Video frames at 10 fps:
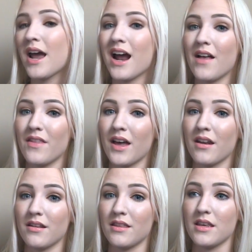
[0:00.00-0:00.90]
And
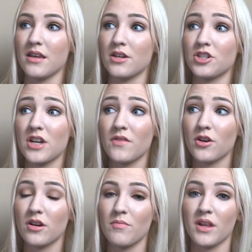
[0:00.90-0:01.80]
then the shaving
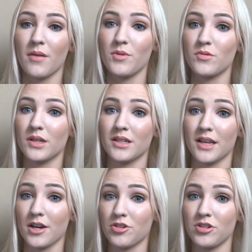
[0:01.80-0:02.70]
cream that I'm using is
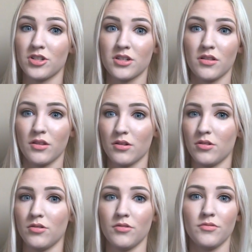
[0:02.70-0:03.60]
actually just a
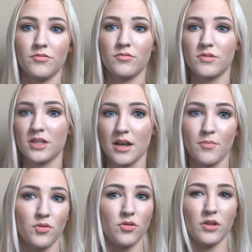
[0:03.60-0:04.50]
little
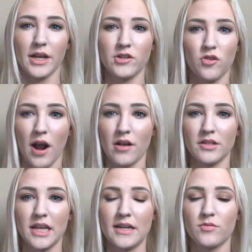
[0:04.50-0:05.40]
sample, like trial
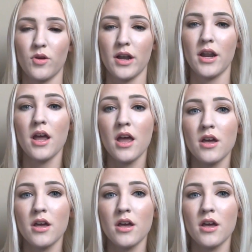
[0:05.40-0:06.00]
size one.